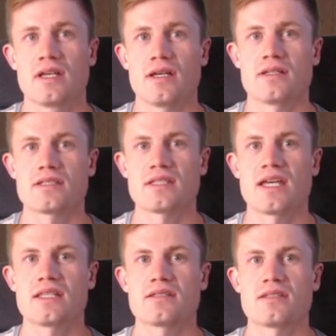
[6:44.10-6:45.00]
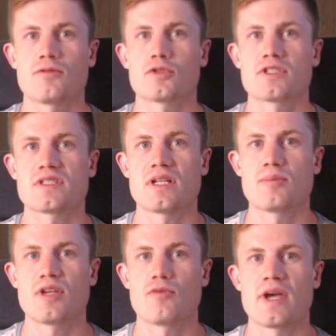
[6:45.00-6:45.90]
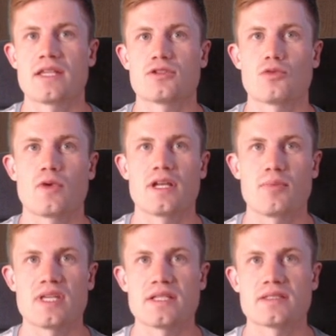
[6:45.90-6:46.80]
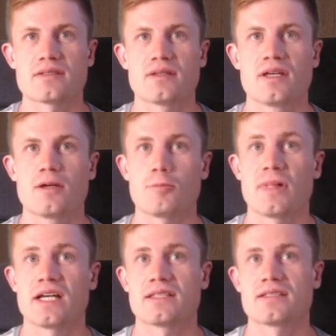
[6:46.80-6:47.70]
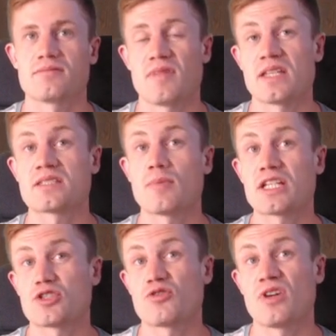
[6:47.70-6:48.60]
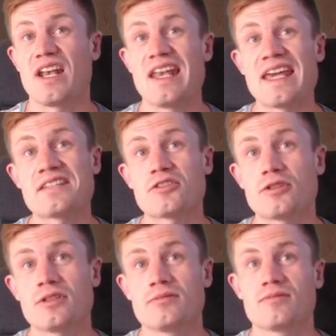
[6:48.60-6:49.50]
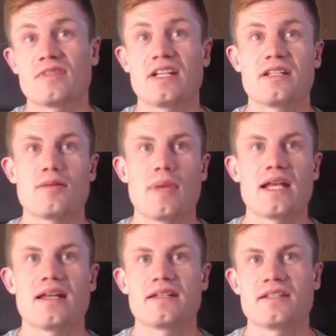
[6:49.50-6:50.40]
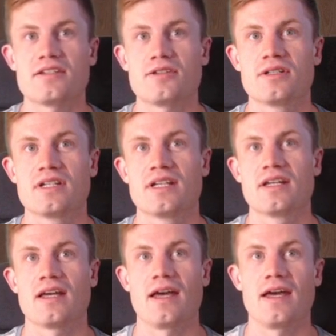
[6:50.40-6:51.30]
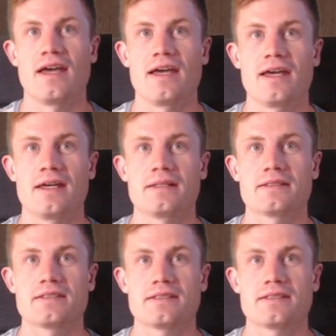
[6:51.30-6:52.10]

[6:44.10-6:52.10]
Instead, there would still be a way to win a piece, but it's much later than in the main line here. And